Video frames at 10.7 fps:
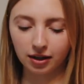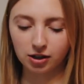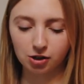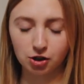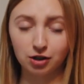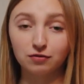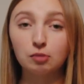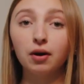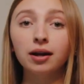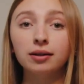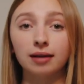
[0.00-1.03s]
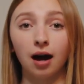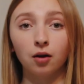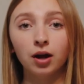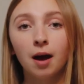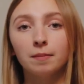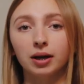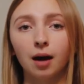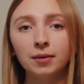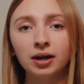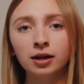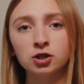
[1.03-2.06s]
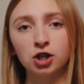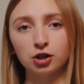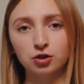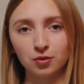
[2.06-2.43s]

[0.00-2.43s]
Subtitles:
the initiative to break down becoming an exchange